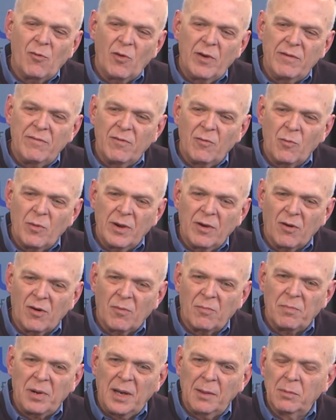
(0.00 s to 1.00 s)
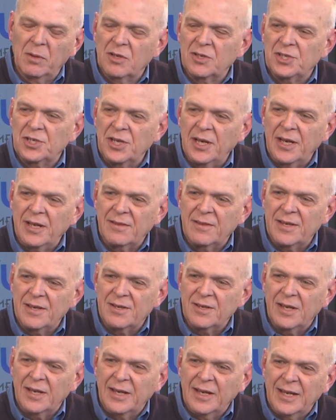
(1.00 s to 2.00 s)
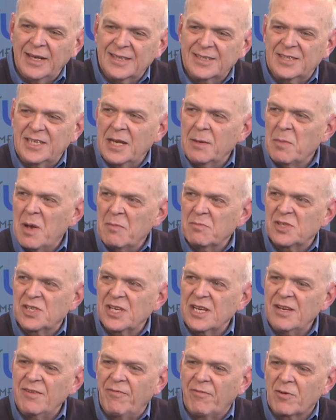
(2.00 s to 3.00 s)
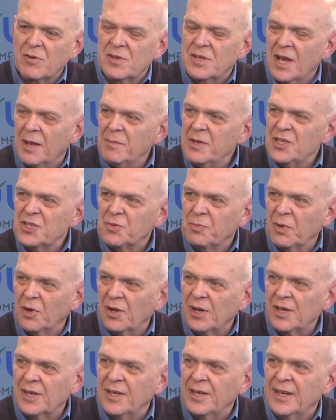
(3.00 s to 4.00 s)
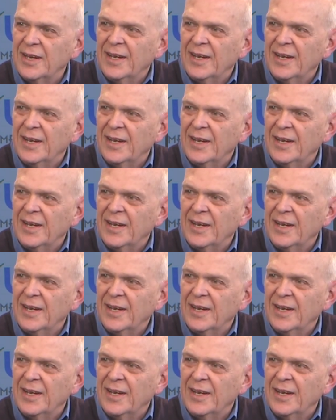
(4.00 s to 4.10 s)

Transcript: We, we are publishing the C M M C for Dummies book